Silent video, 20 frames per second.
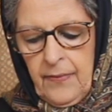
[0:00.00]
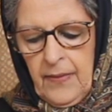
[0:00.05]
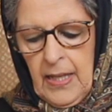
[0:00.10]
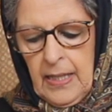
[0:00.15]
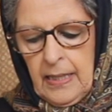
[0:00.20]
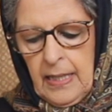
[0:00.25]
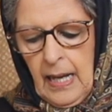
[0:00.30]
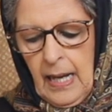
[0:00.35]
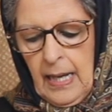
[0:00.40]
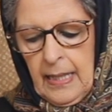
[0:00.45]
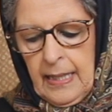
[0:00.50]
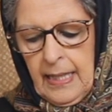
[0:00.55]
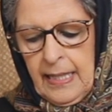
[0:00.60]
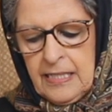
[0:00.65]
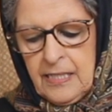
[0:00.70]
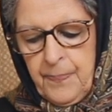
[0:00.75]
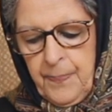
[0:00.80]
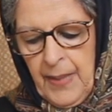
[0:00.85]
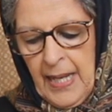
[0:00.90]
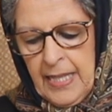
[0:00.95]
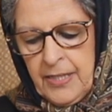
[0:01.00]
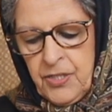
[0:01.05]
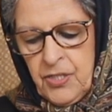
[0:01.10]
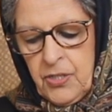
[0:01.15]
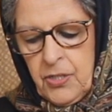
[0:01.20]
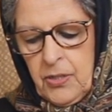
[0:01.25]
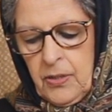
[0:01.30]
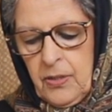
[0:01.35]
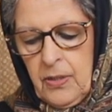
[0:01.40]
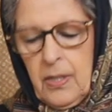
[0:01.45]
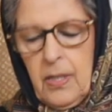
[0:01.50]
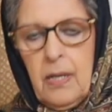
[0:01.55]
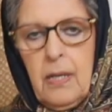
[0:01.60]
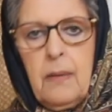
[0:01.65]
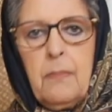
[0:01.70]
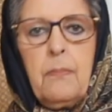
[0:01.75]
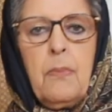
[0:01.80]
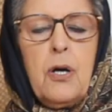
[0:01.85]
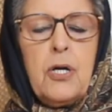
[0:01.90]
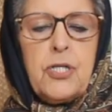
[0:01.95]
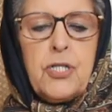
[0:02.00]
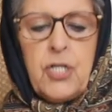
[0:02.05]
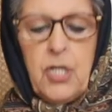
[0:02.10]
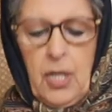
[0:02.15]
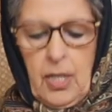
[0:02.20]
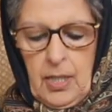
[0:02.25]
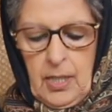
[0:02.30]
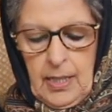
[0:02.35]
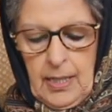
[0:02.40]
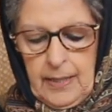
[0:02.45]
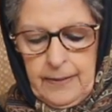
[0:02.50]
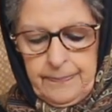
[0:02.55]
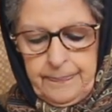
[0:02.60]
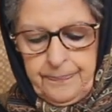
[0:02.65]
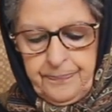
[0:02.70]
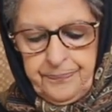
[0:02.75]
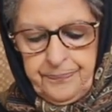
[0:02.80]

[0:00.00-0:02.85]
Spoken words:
that God has blessed her, mashallah."